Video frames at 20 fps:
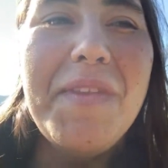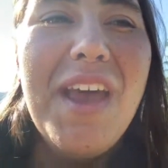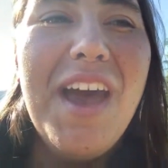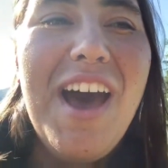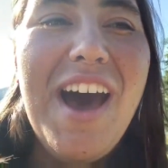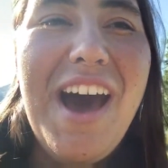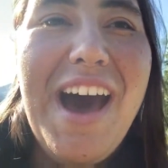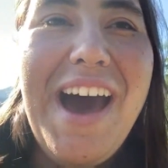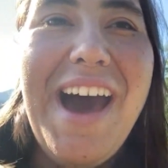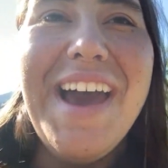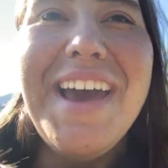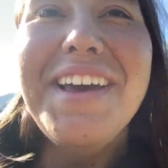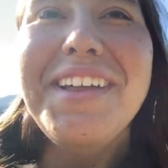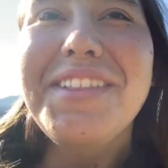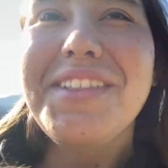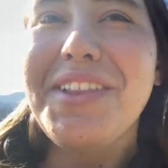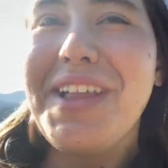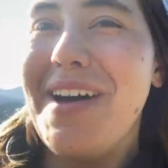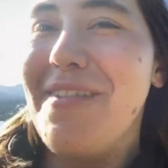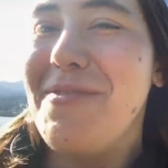I
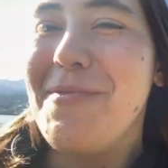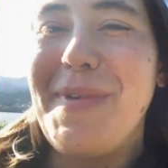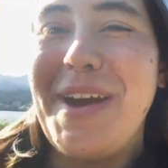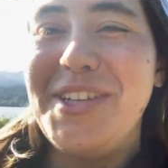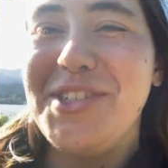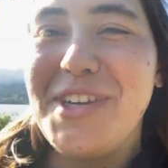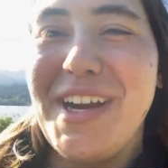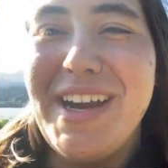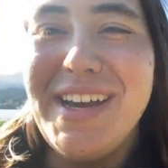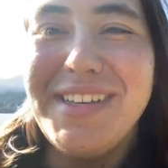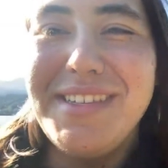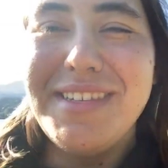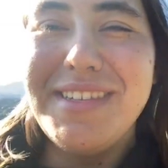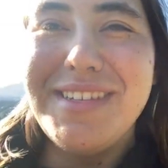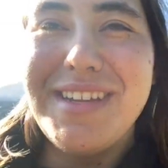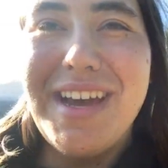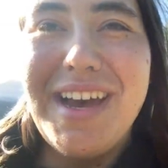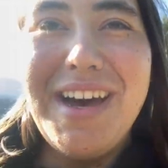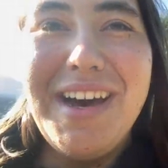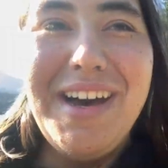loved my dress.
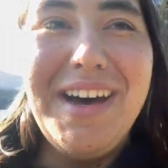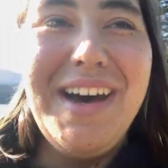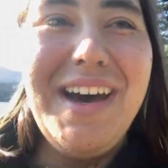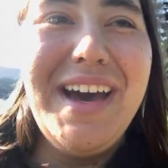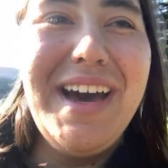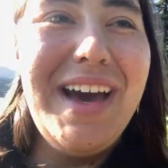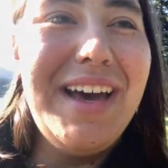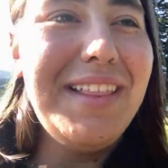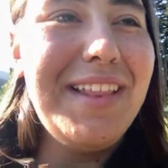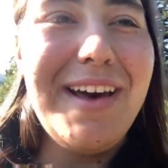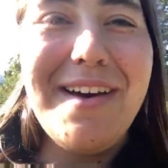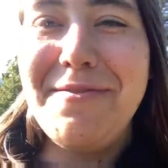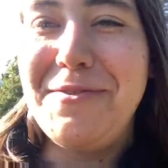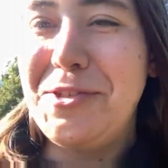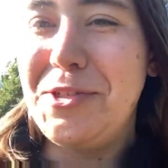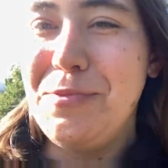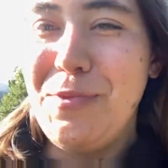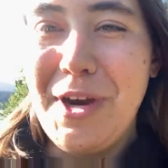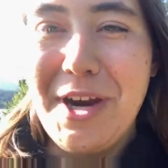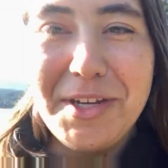I love
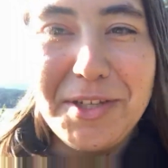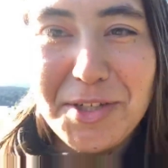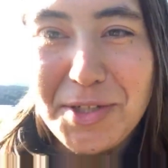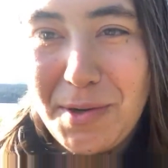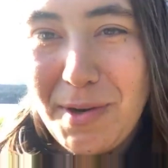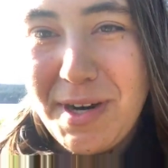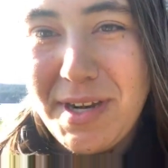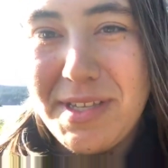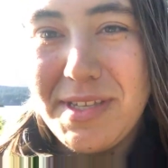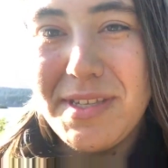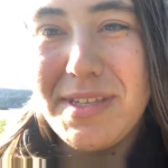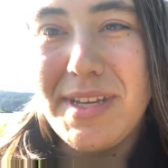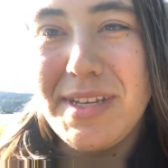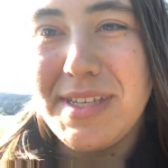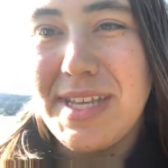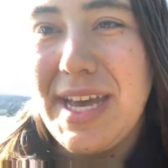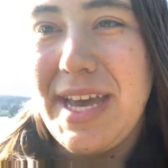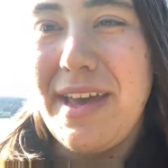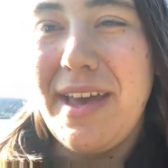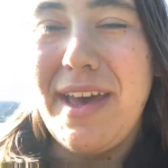wearing shorts as
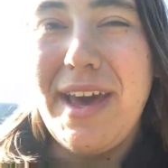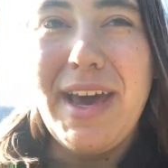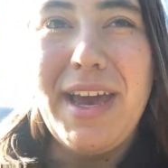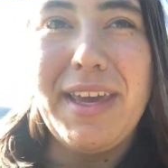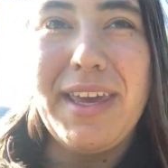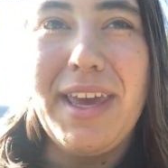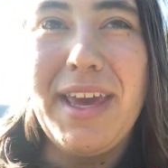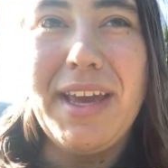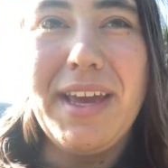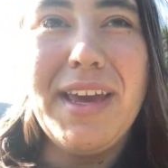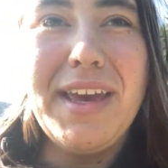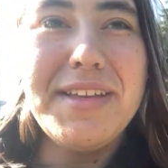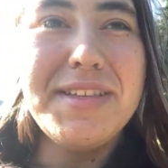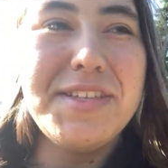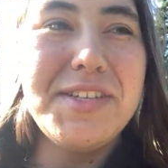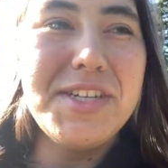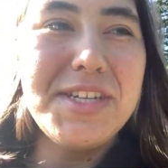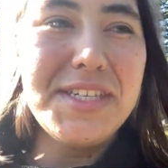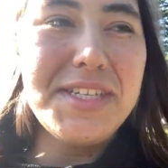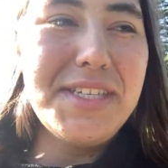hiking. It
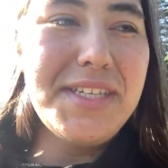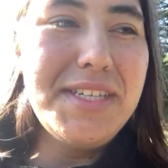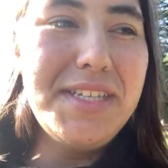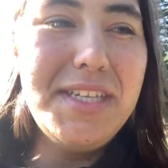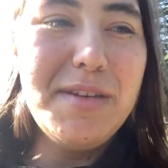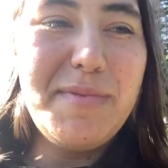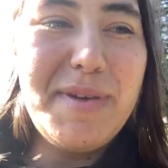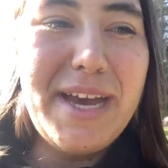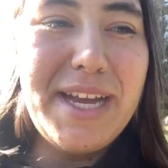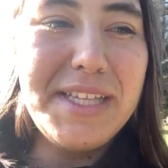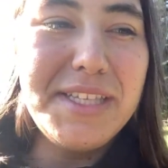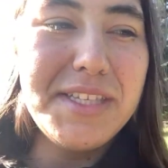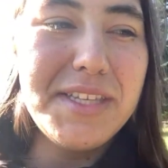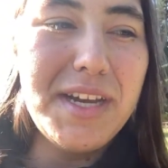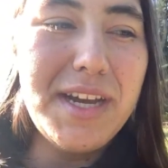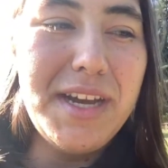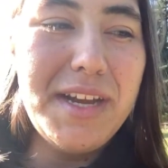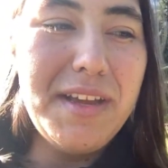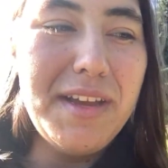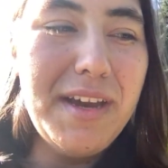just depends on
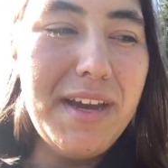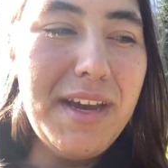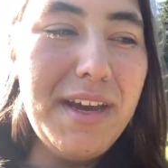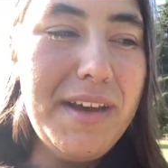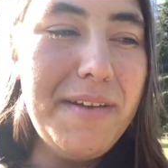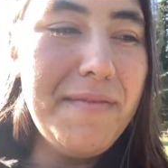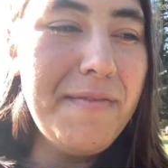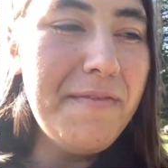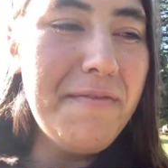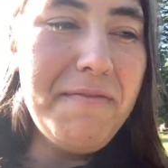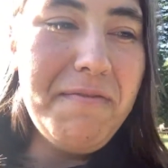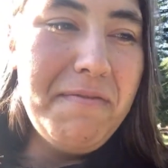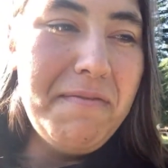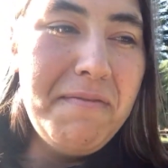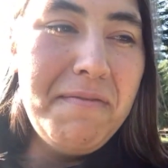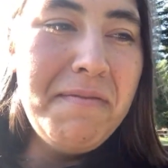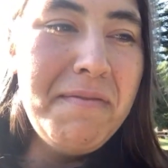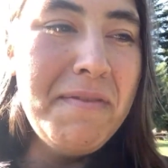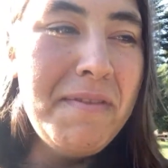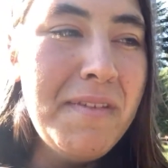
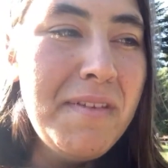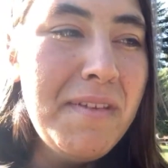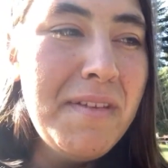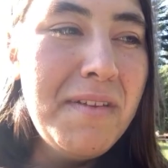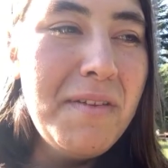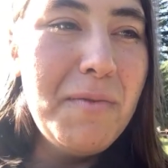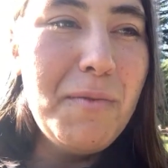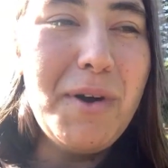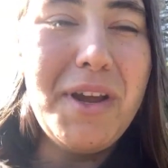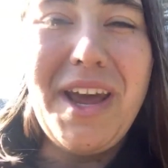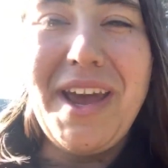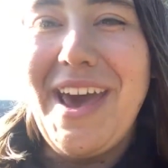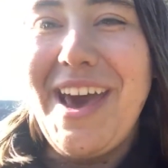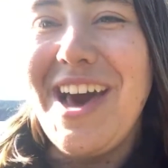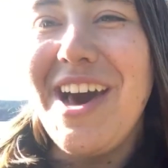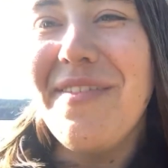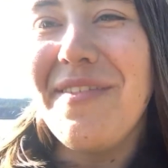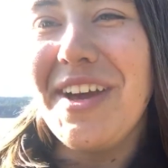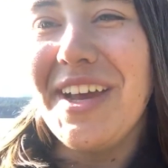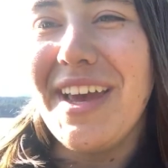what I
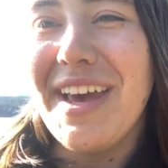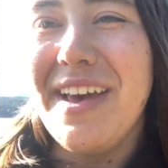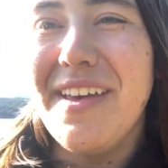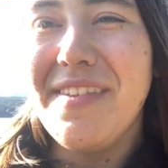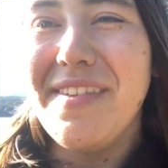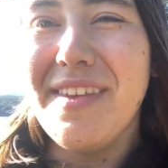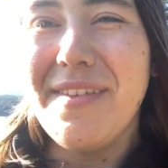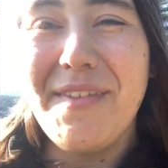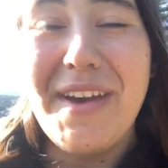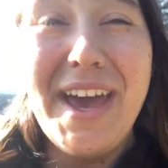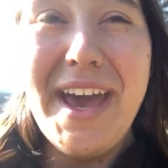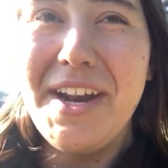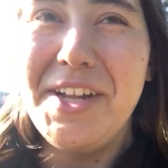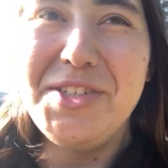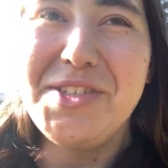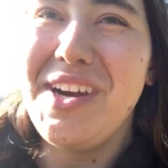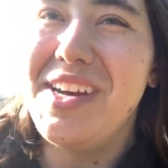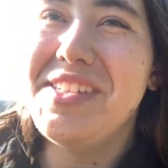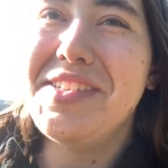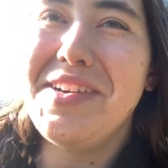have, I guess. If I had a
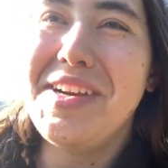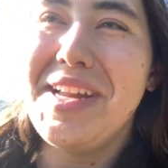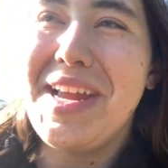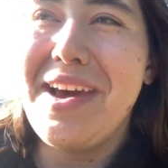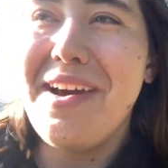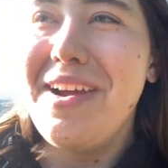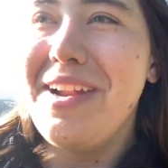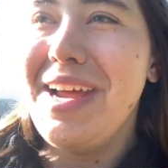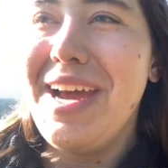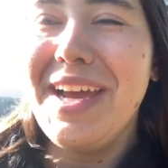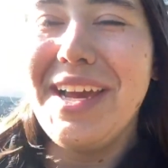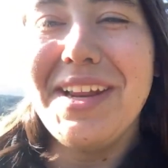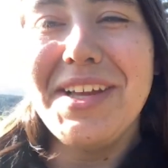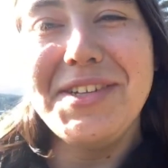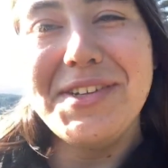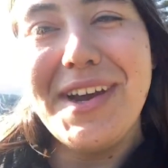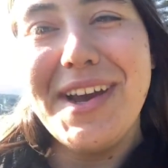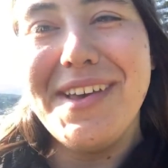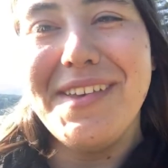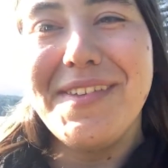dress right now, I'd hike in a
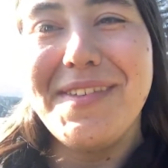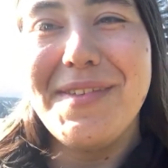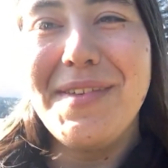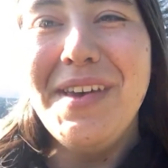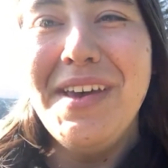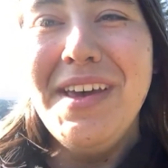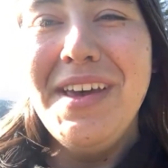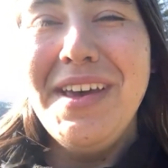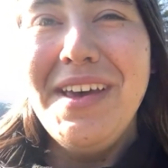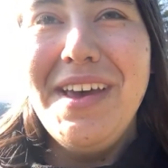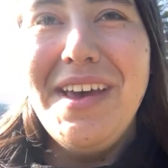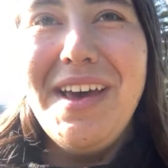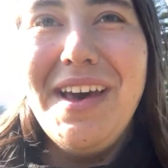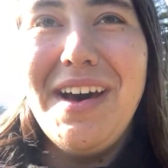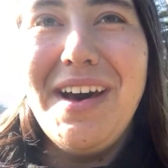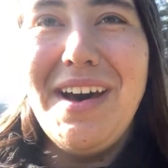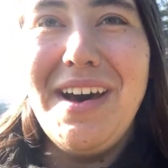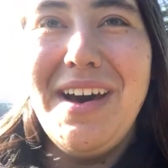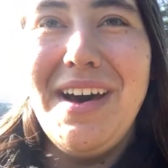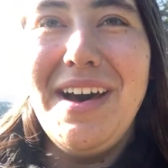dress.
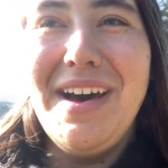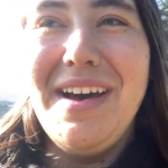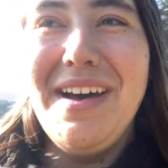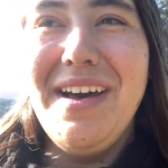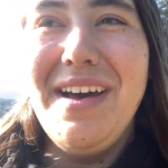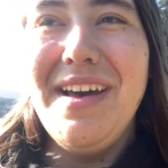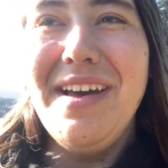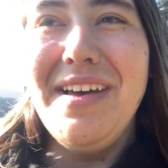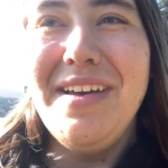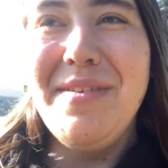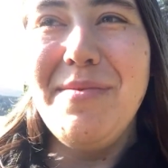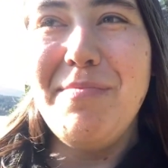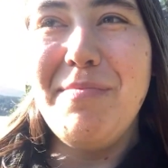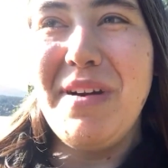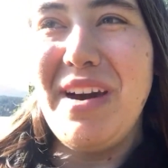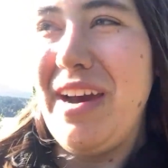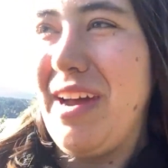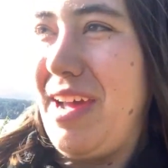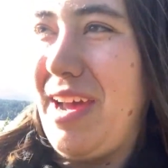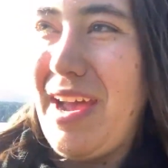
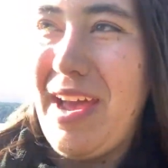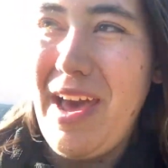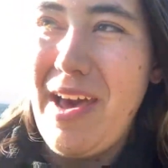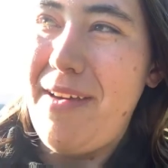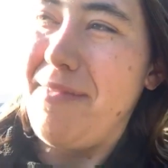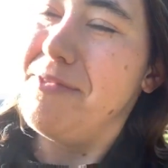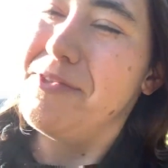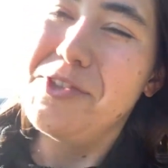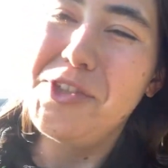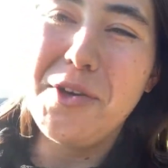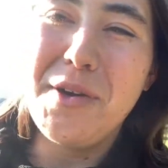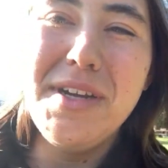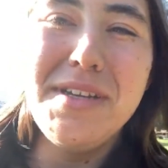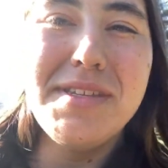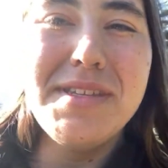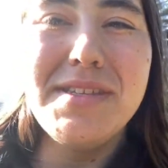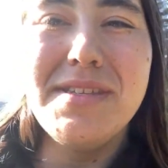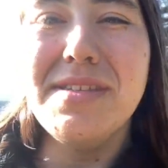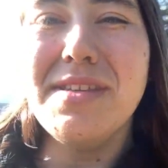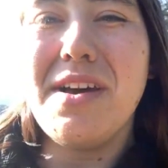But I have shorts,
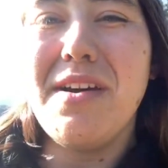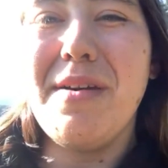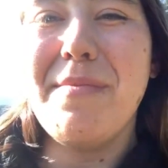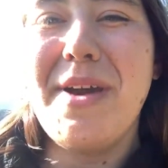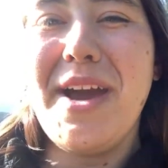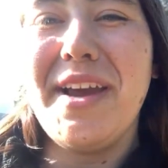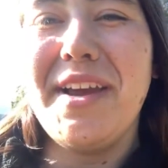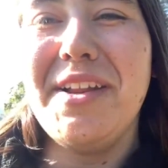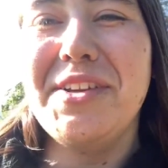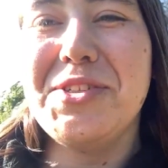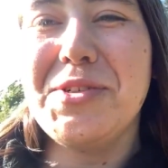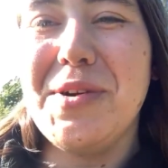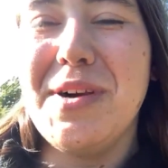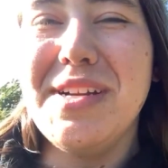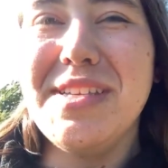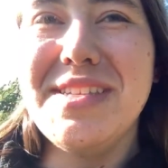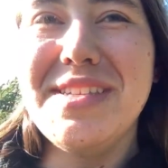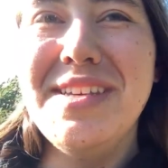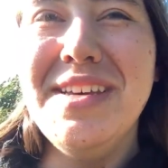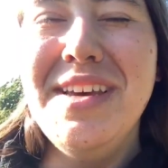so I'm hiking in
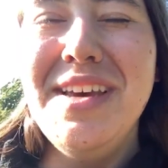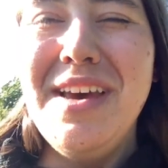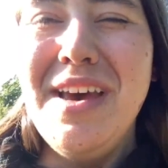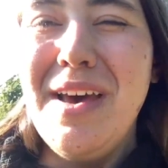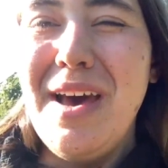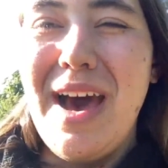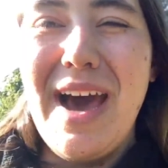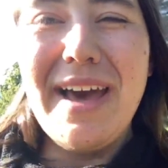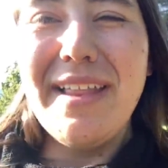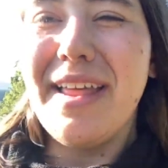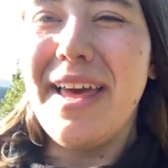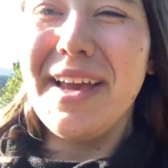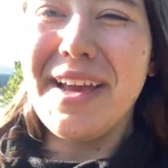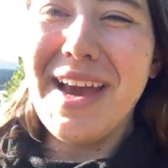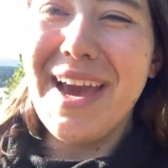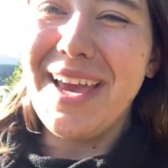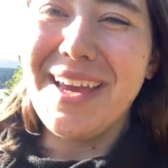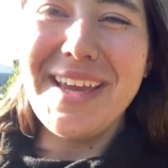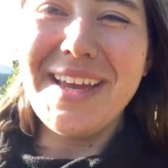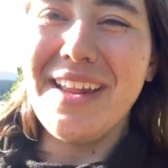shorts. I like
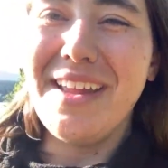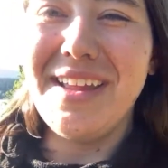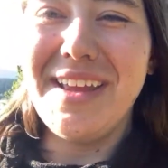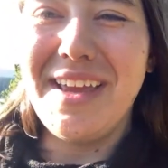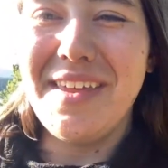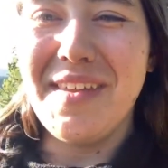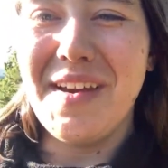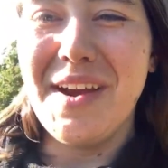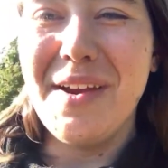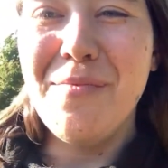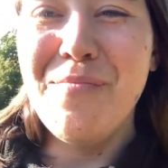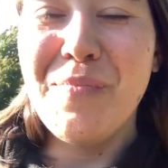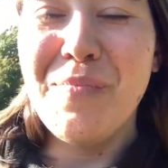hiking in either.